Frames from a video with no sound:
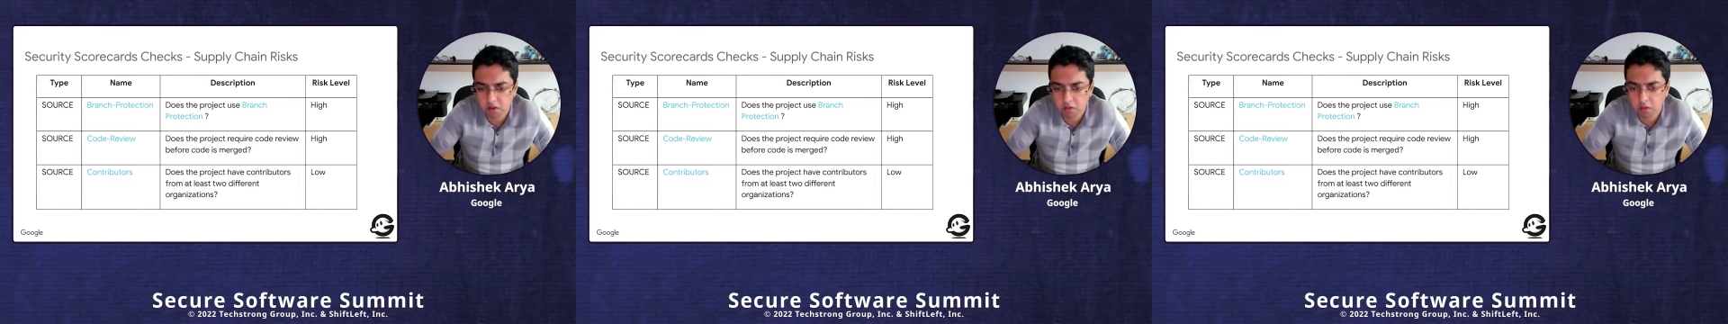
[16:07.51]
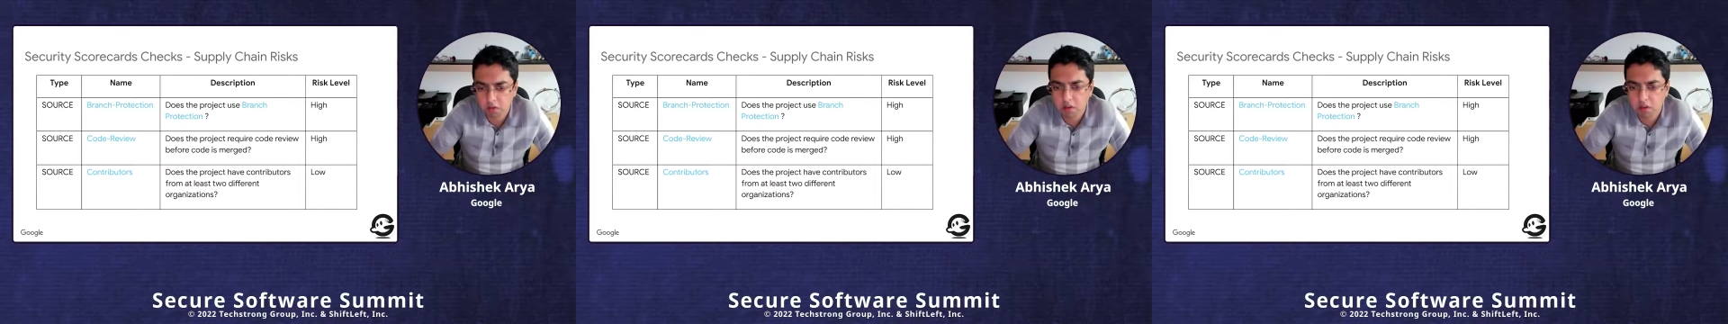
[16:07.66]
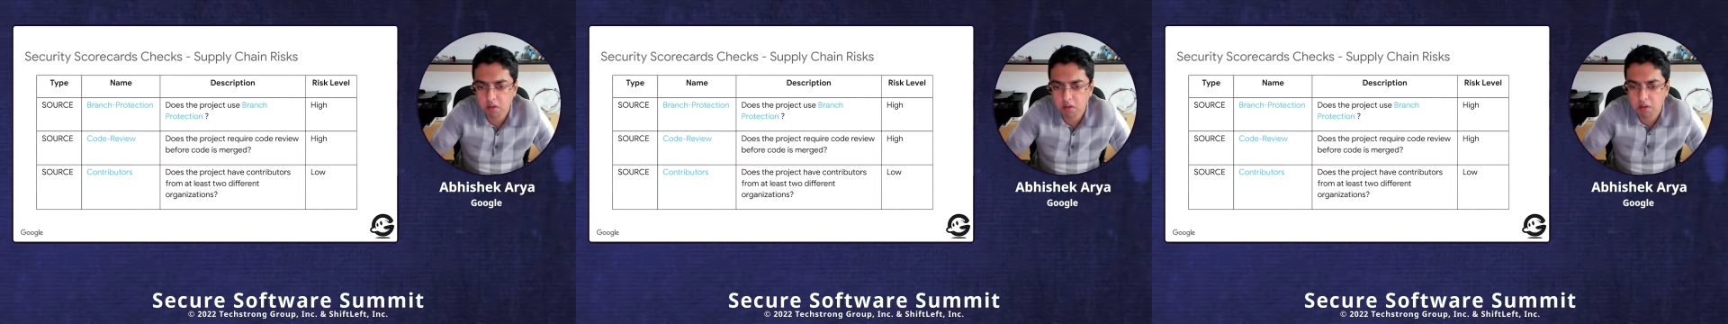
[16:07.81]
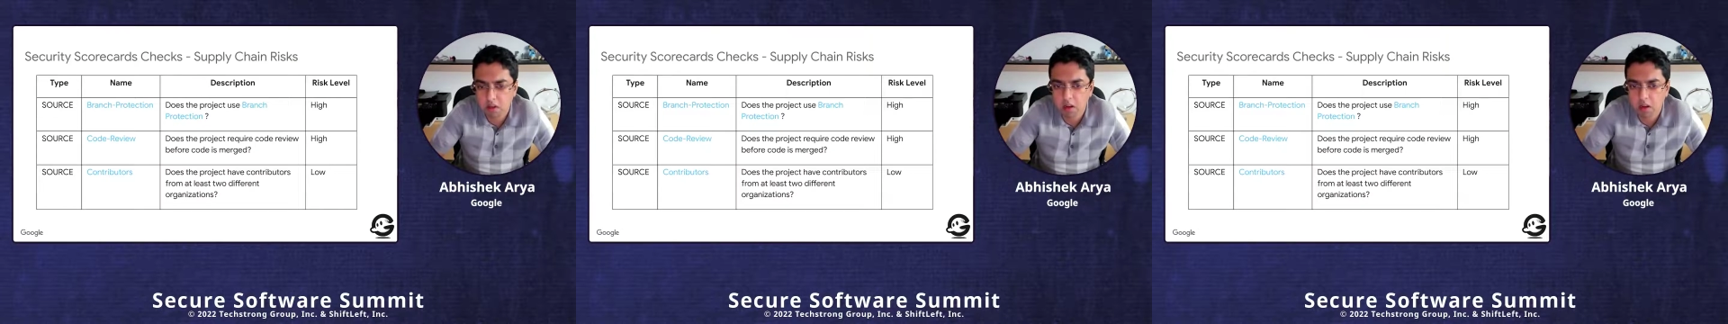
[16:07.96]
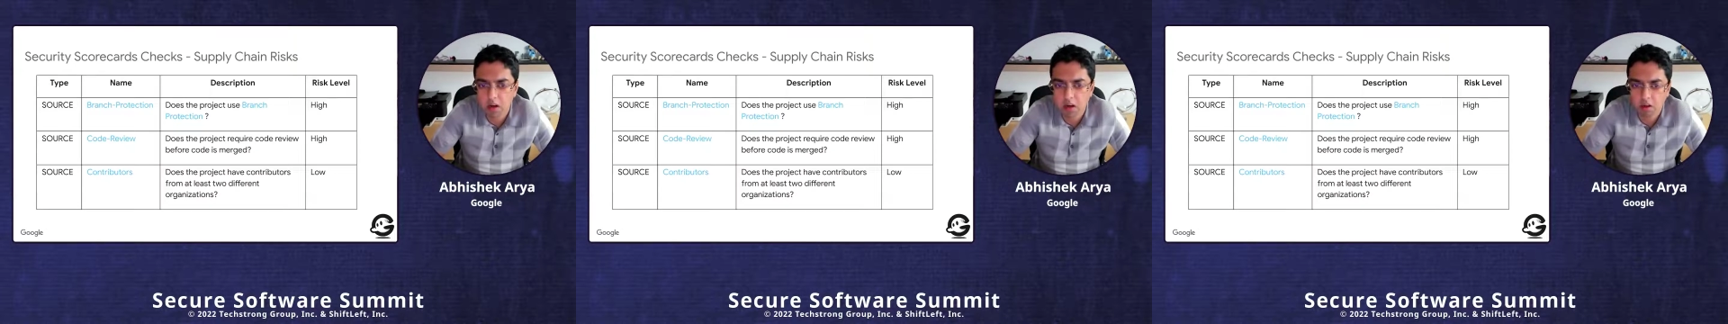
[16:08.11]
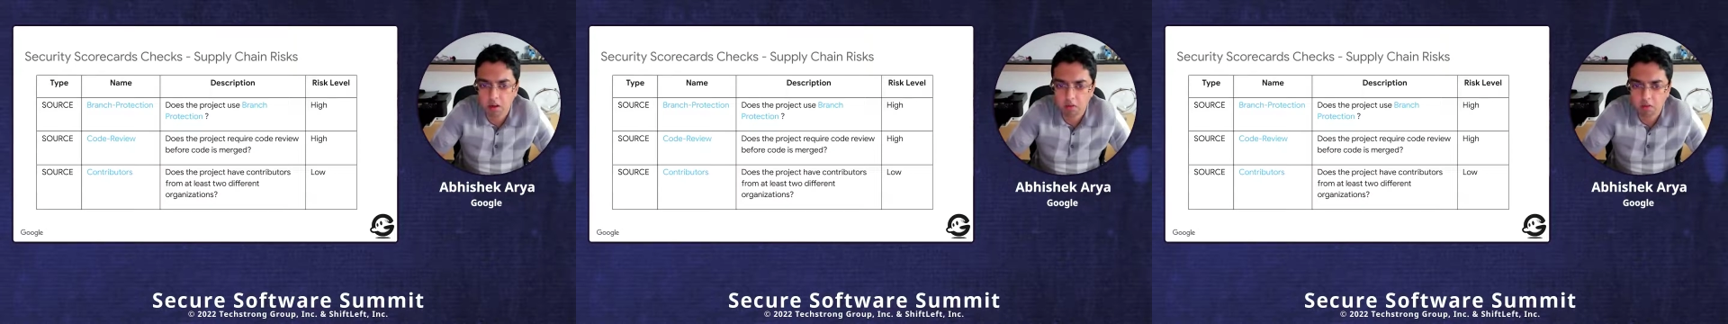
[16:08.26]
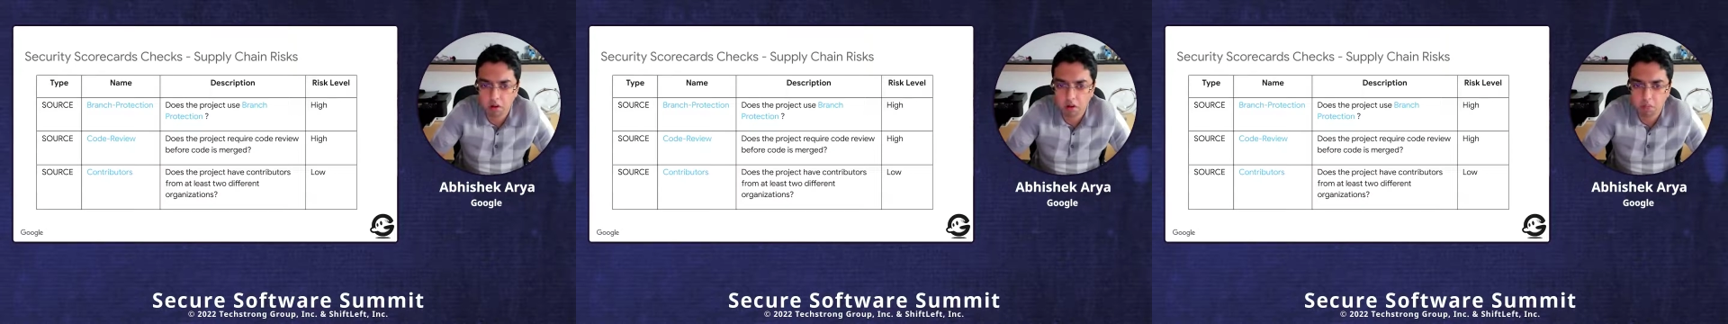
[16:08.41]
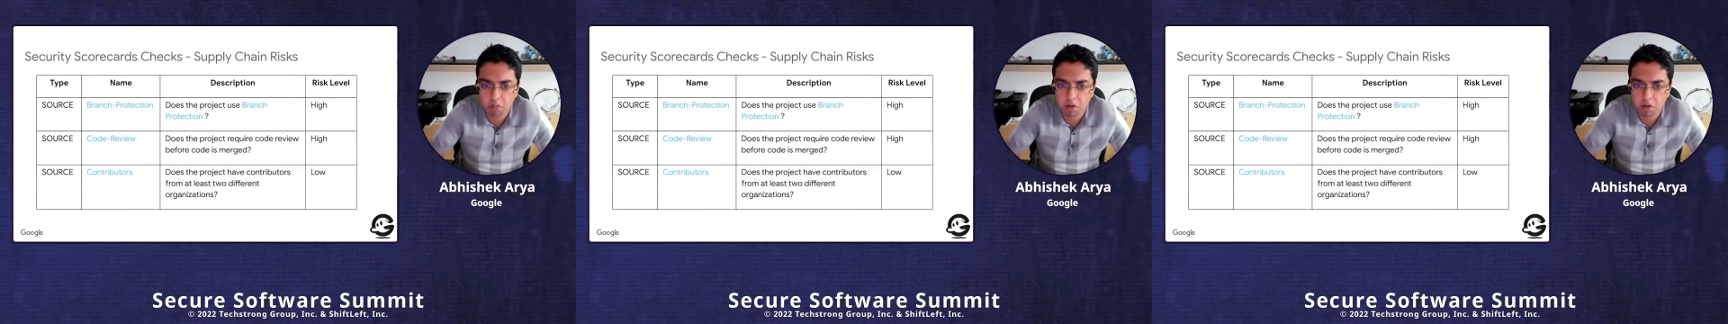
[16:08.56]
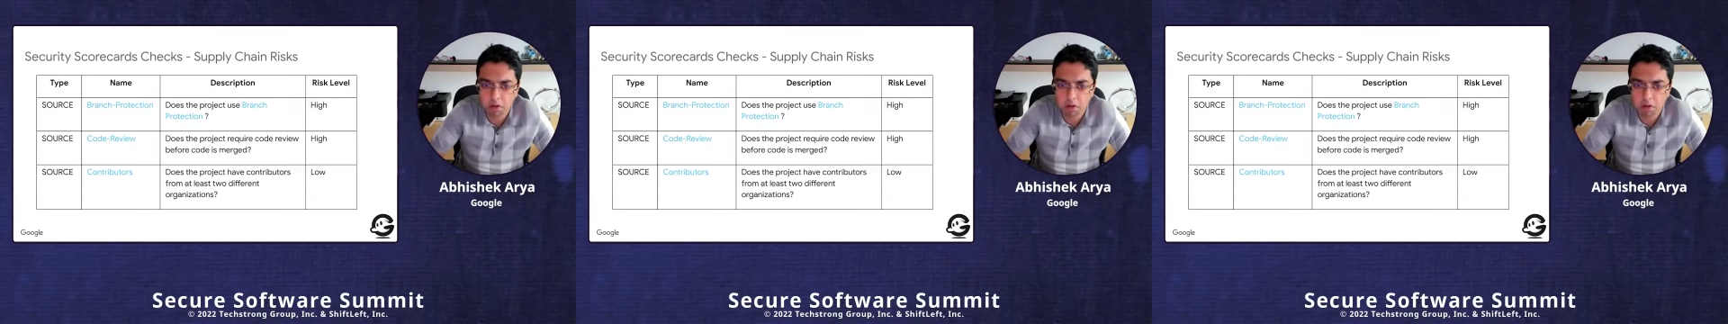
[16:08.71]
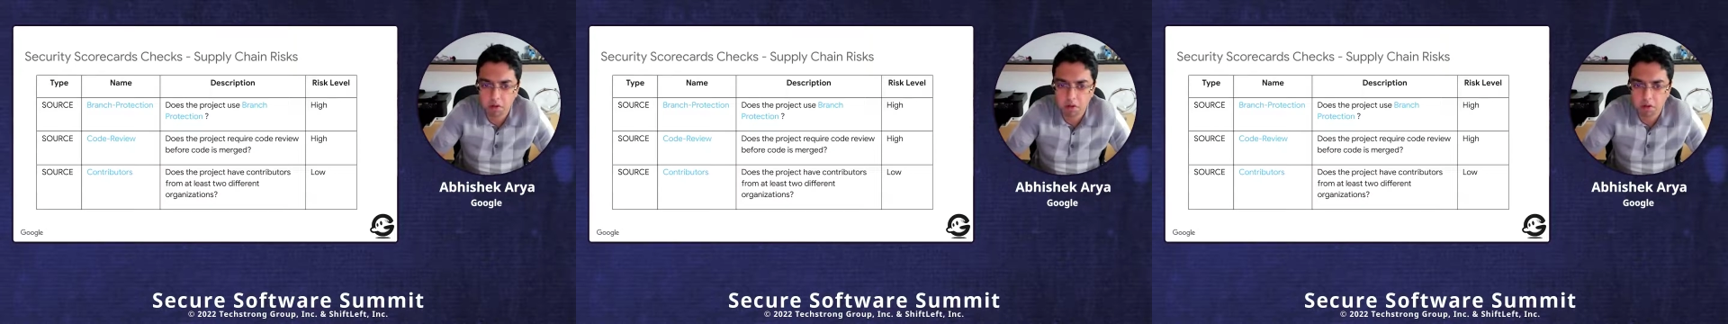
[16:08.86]
one single
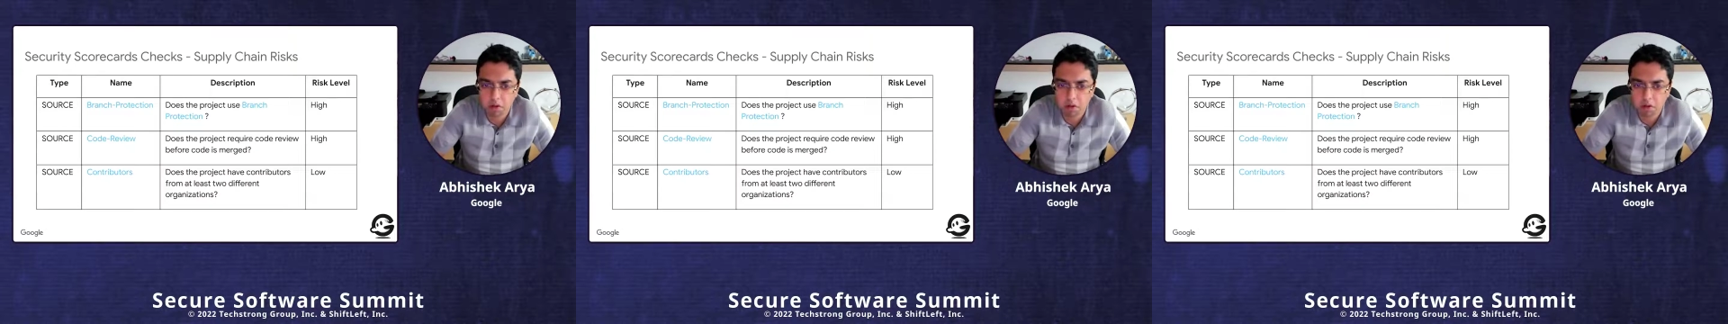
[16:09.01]
developer.